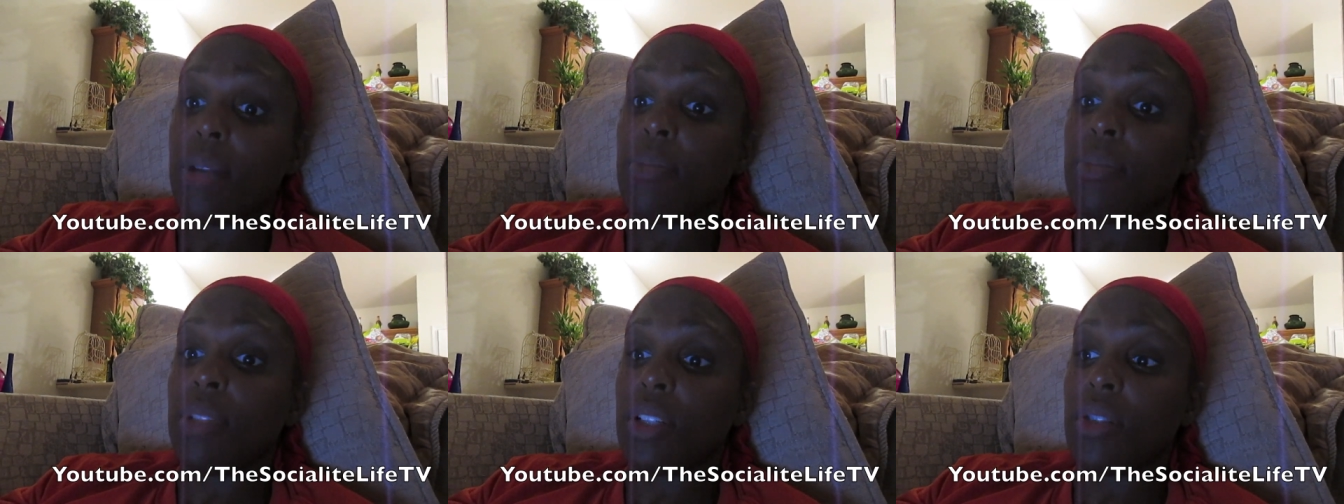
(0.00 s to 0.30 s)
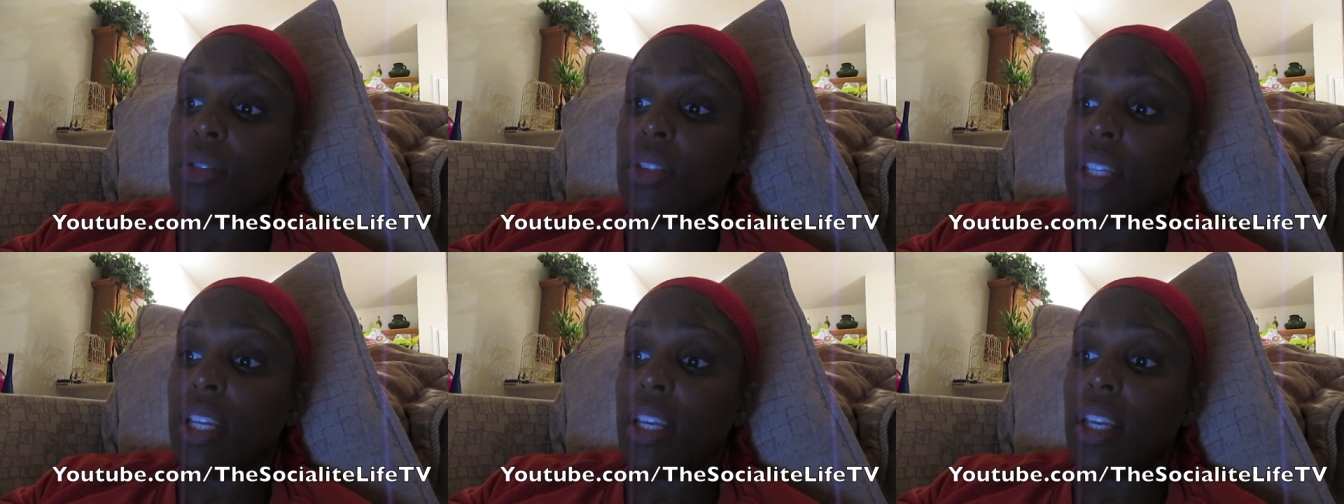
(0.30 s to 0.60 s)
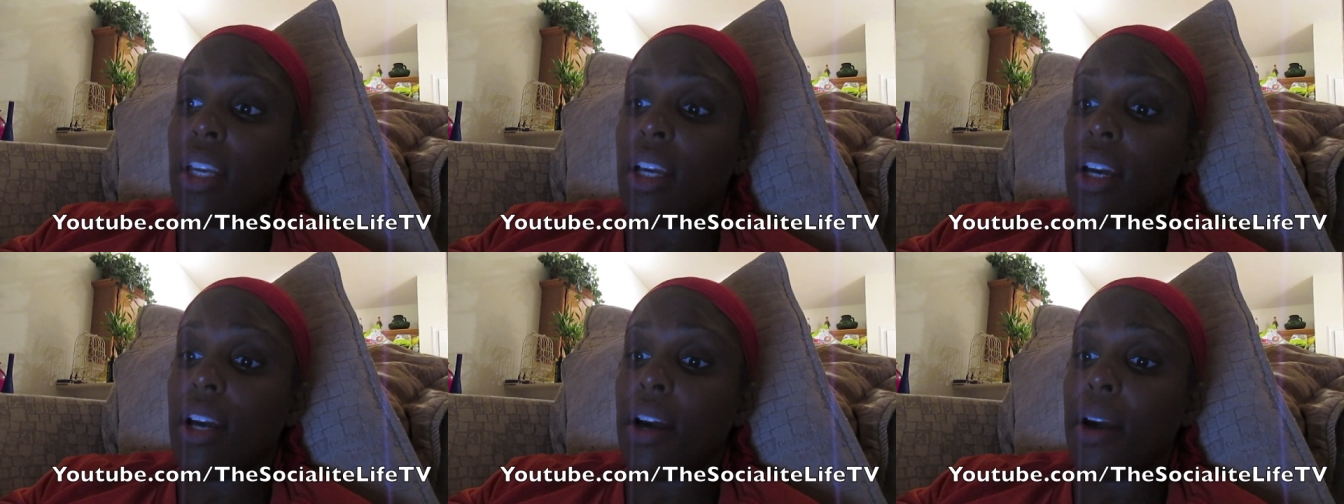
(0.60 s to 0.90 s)
I'm
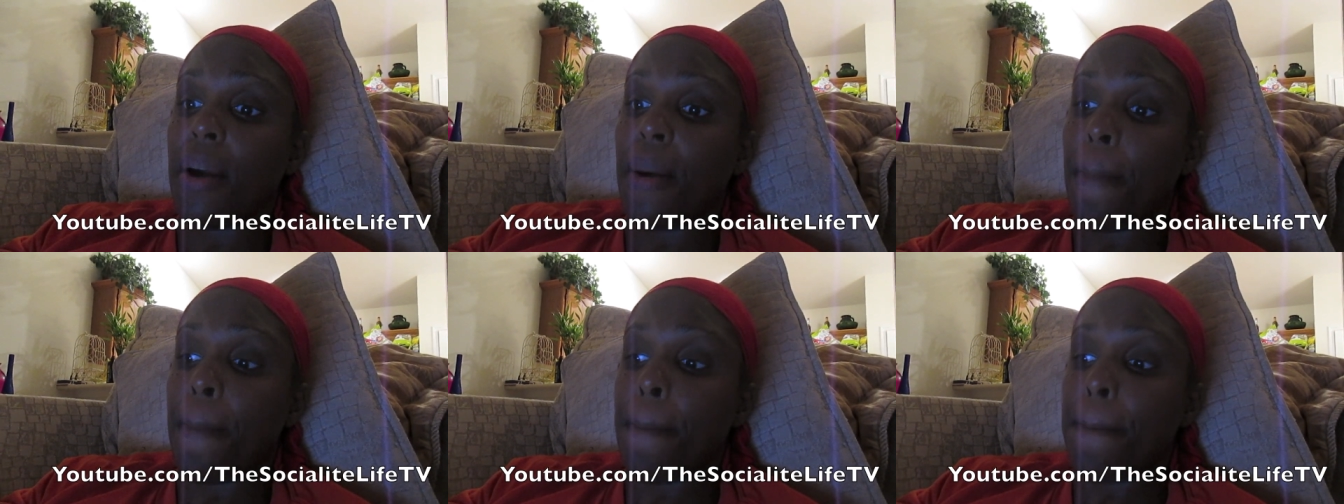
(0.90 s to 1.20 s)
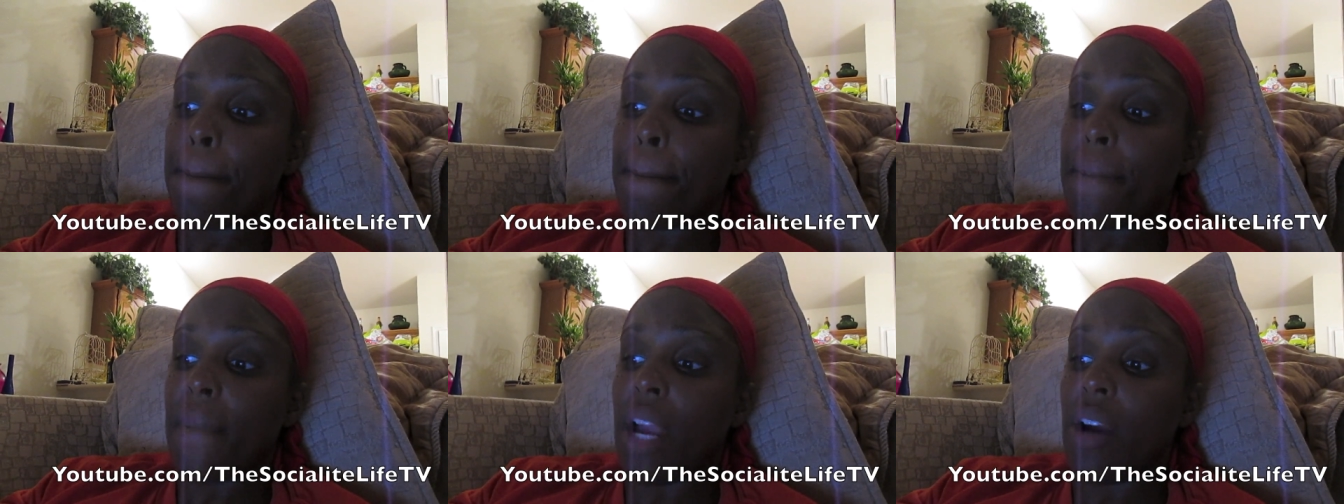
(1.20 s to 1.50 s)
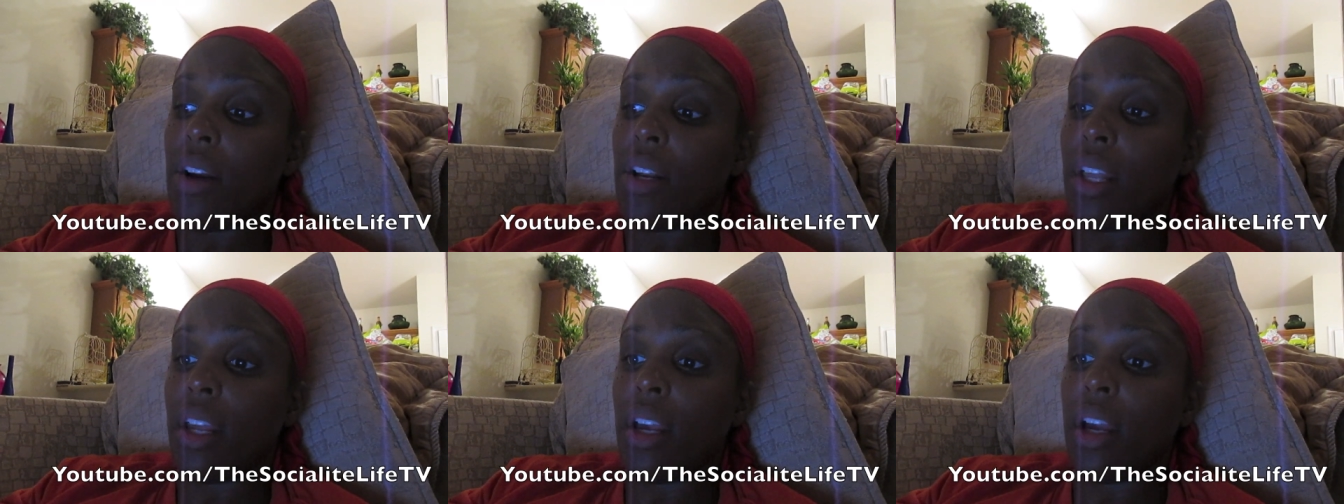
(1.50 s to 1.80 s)
literally um,
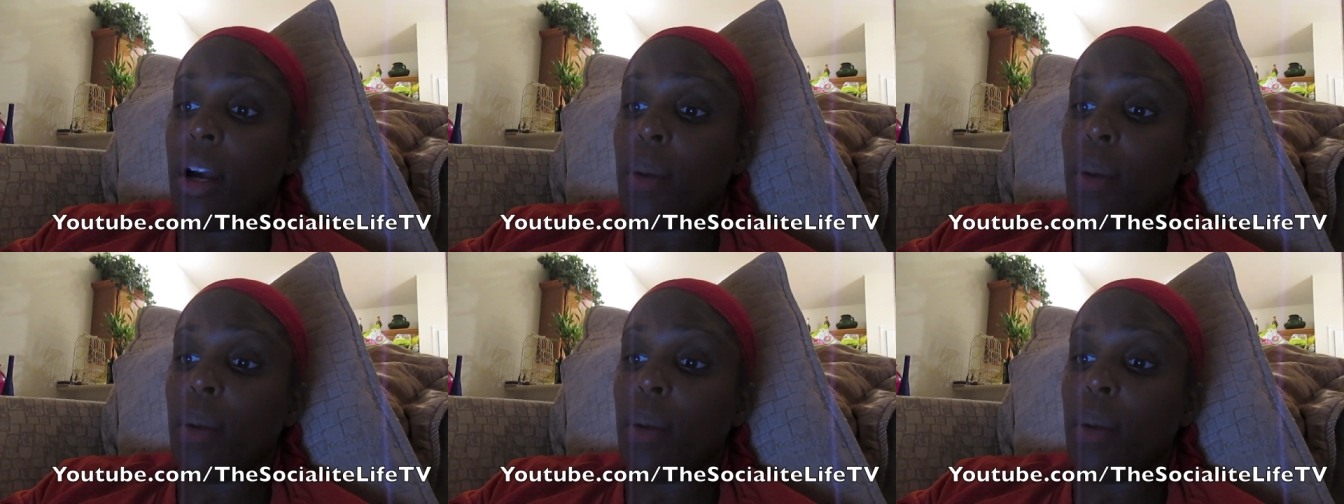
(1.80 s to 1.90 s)
already